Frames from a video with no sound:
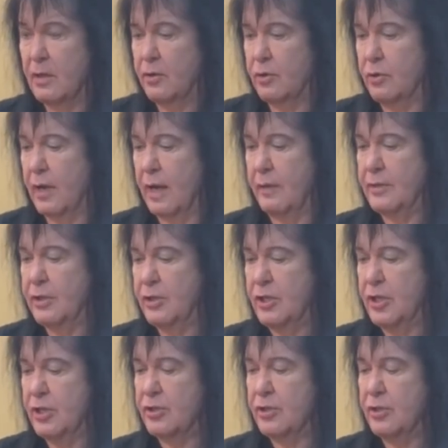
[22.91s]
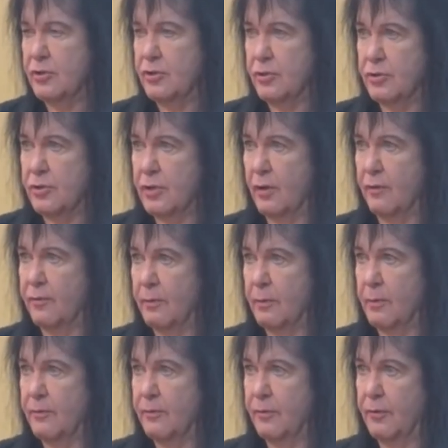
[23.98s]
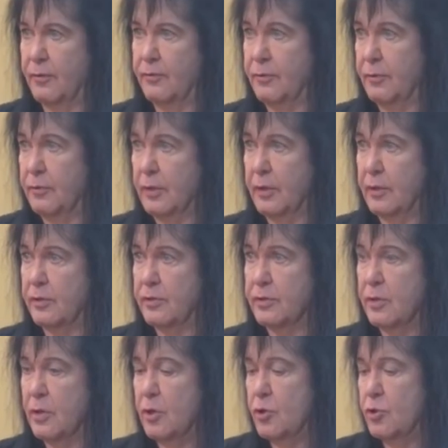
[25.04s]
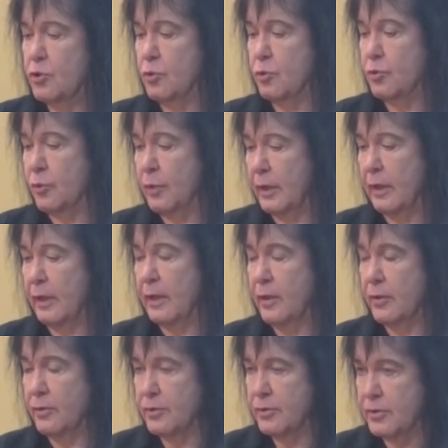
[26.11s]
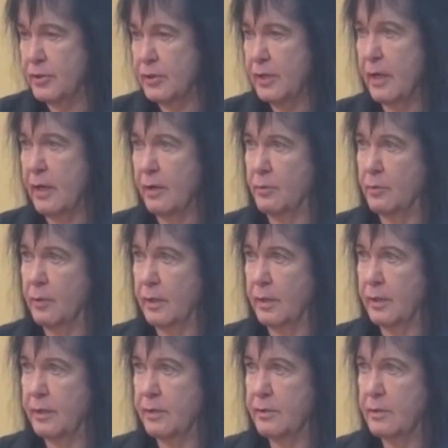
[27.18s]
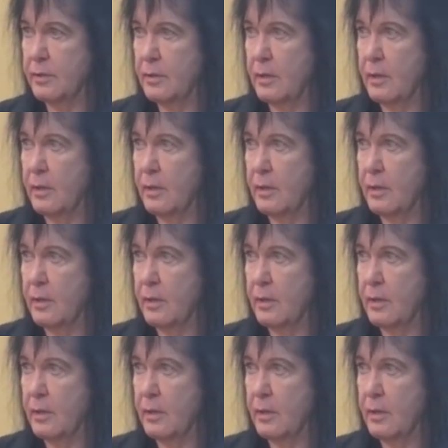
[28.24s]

You have to distance yourself from it for a few years to really understand what it is.